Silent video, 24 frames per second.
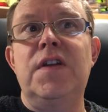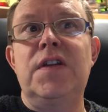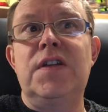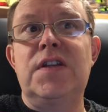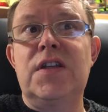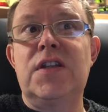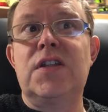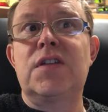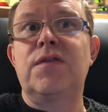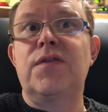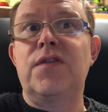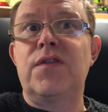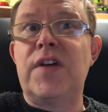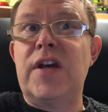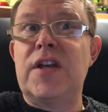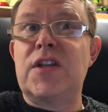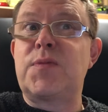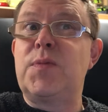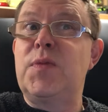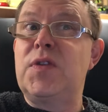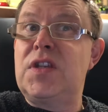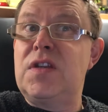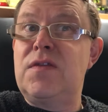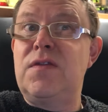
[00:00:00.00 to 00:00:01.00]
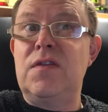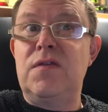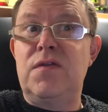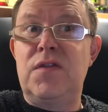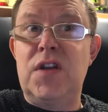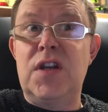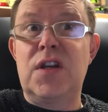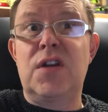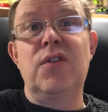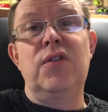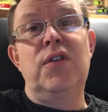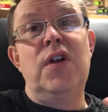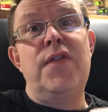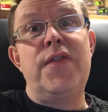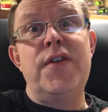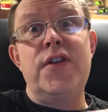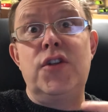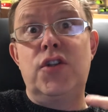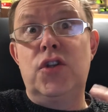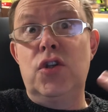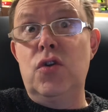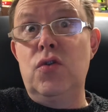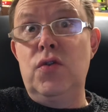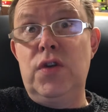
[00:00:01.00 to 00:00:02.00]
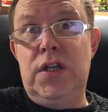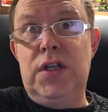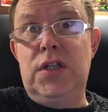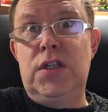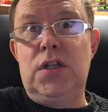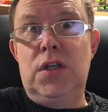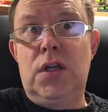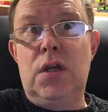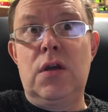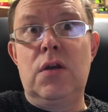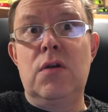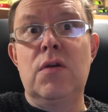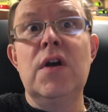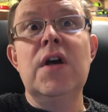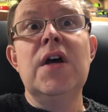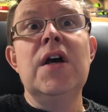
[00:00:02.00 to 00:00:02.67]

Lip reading: disc for that specific vehicle, and they do need to know